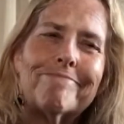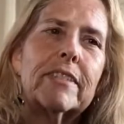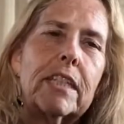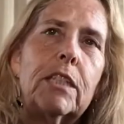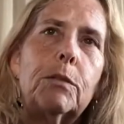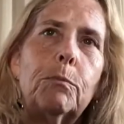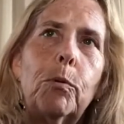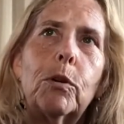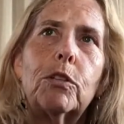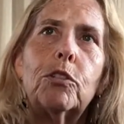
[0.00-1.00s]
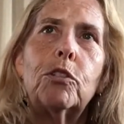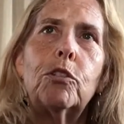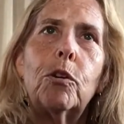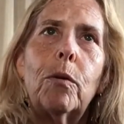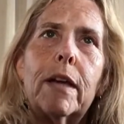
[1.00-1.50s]
It's important to
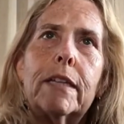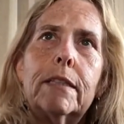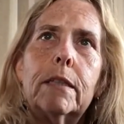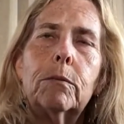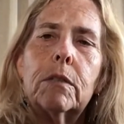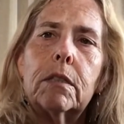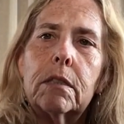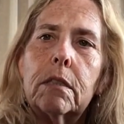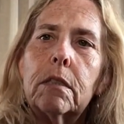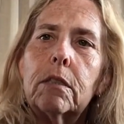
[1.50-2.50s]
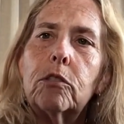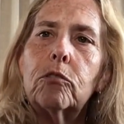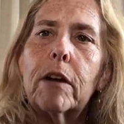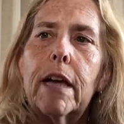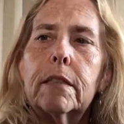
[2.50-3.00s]
know how to deal with this
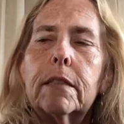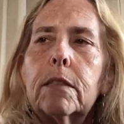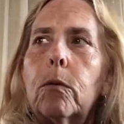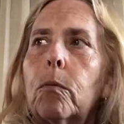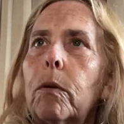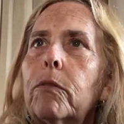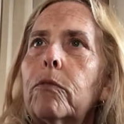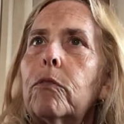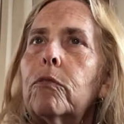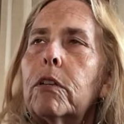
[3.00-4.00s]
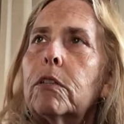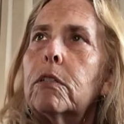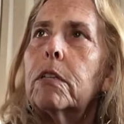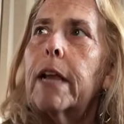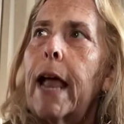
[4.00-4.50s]
stress. So one of the things
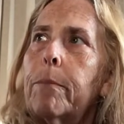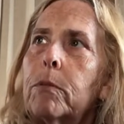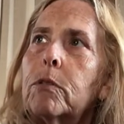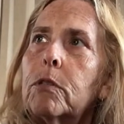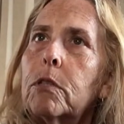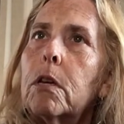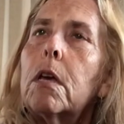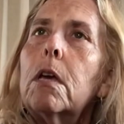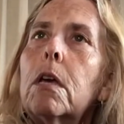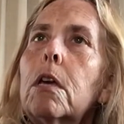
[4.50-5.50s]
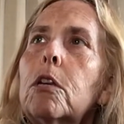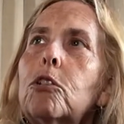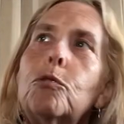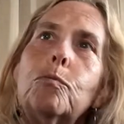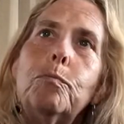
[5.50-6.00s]
that happens
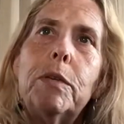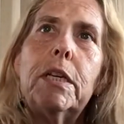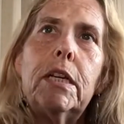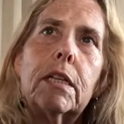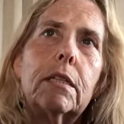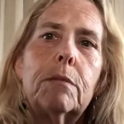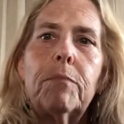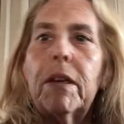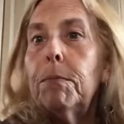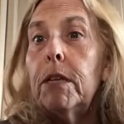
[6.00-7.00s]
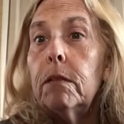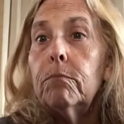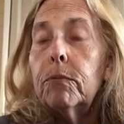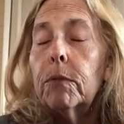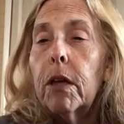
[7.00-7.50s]
to me and maybe
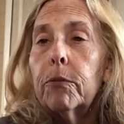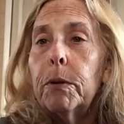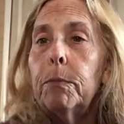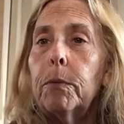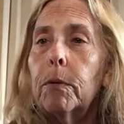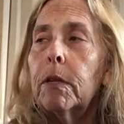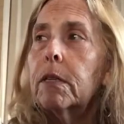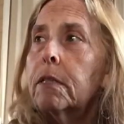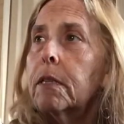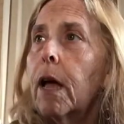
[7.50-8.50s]
other people is